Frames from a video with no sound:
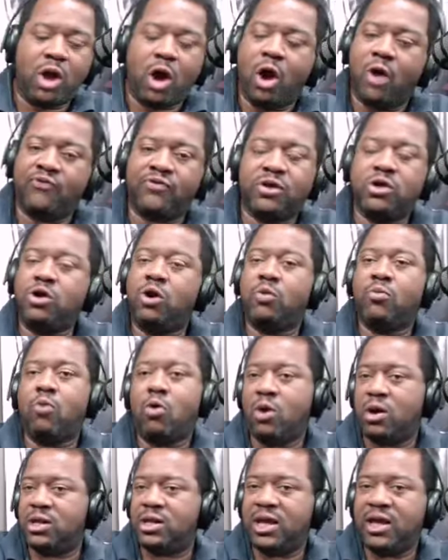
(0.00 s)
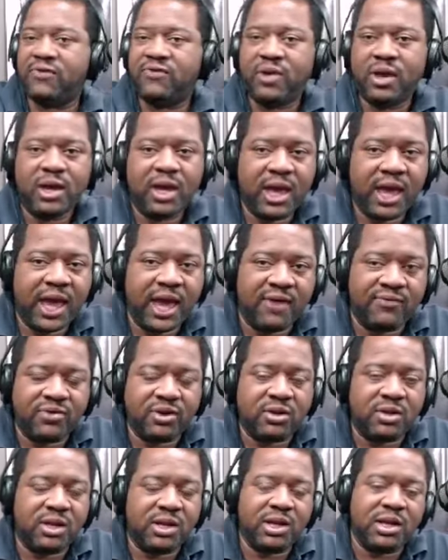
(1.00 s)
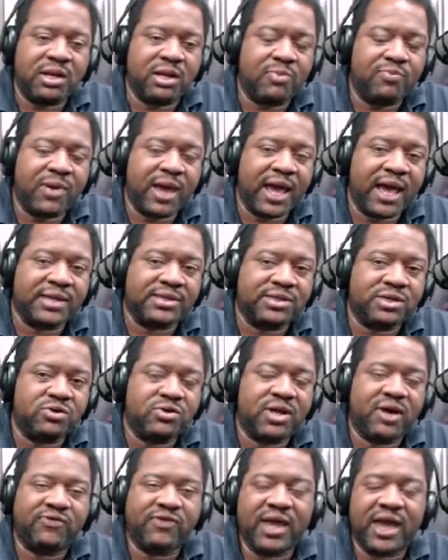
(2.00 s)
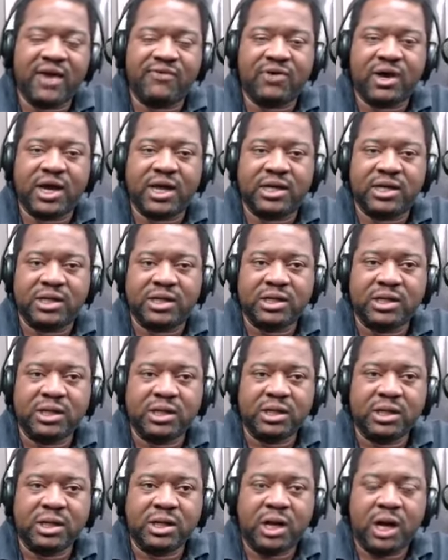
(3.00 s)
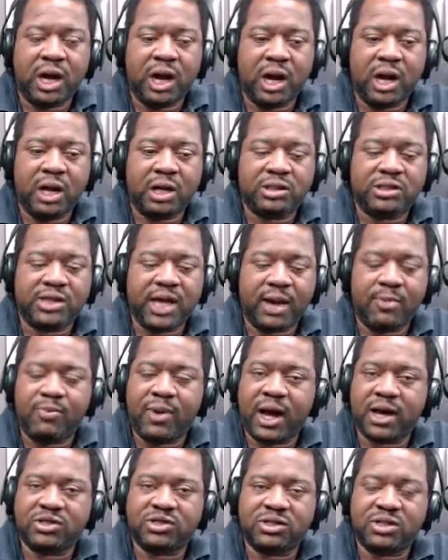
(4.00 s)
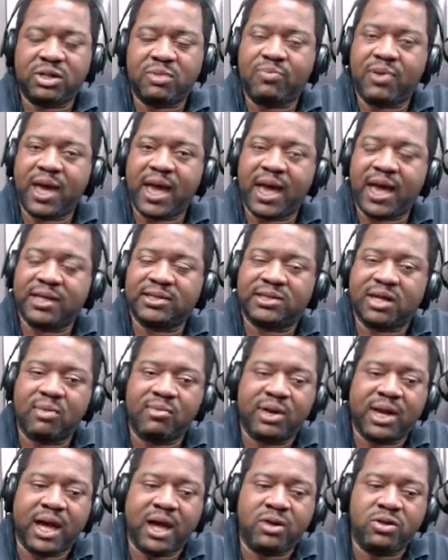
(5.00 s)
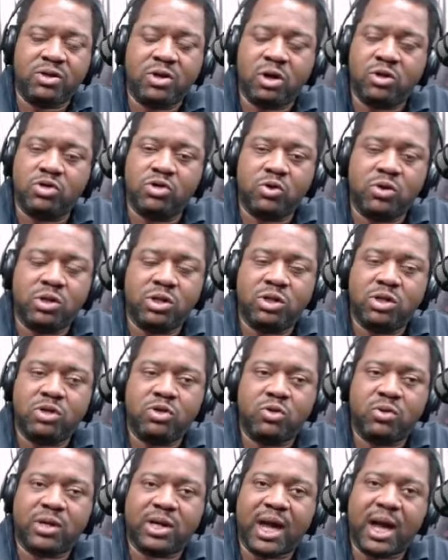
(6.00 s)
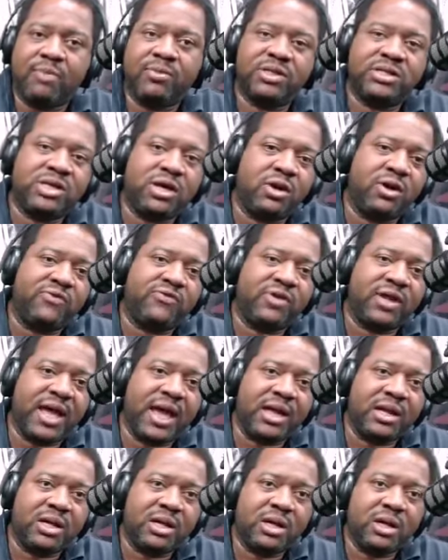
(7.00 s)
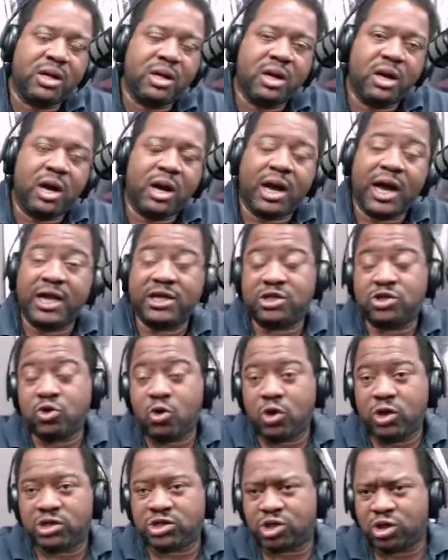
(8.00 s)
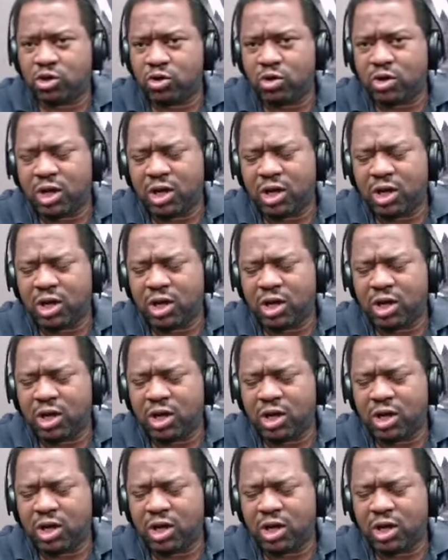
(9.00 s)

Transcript: offering you know more than they having in, in the past. You definitely have a lot of the uh, top boxers in the past coming out, you know, doing doing commentary for that. Uh, like George, uh,